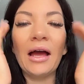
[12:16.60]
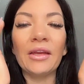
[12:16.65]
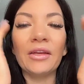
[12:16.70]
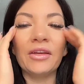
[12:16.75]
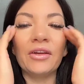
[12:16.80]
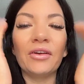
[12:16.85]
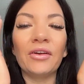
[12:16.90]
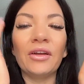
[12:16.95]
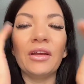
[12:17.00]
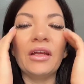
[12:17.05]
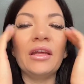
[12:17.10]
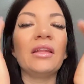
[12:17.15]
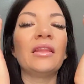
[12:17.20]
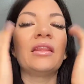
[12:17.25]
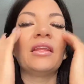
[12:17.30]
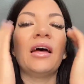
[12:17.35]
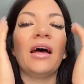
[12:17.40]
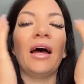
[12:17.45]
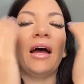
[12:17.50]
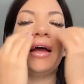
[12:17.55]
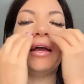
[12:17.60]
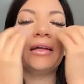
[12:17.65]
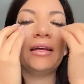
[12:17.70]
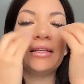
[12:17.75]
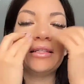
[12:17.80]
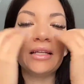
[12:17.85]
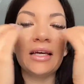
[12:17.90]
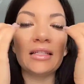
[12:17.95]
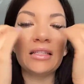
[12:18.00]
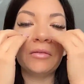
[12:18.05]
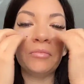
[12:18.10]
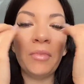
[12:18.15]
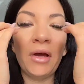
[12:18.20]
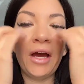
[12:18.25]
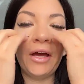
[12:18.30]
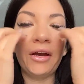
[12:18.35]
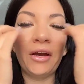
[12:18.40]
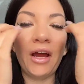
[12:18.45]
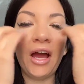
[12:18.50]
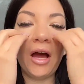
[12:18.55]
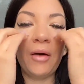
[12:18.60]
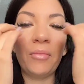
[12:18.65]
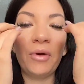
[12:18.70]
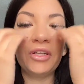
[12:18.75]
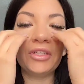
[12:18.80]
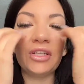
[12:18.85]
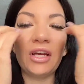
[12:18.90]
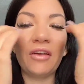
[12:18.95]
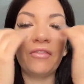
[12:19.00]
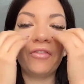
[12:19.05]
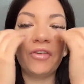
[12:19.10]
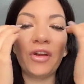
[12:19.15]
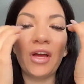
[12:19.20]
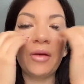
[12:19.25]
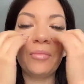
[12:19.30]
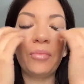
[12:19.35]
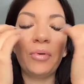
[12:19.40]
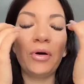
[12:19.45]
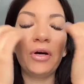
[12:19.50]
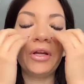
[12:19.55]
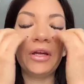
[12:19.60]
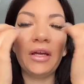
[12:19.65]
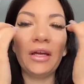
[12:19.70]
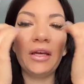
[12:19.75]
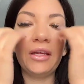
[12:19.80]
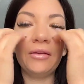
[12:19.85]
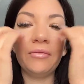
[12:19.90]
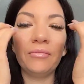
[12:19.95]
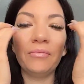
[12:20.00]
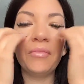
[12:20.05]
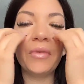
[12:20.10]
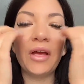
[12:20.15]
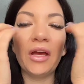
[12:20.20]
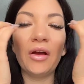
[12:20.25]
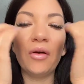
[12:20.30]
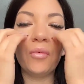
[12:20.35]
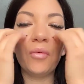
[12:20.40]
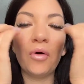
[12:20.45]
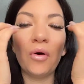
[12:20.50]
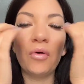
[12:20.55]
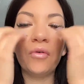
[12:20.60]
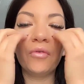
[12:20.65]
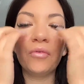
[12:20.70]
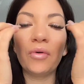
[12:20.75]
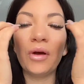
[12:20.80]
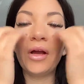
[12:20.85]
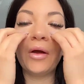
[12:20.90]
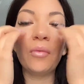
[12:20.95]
Underneath the eye, it doesn't matter how much effort I put in, it won't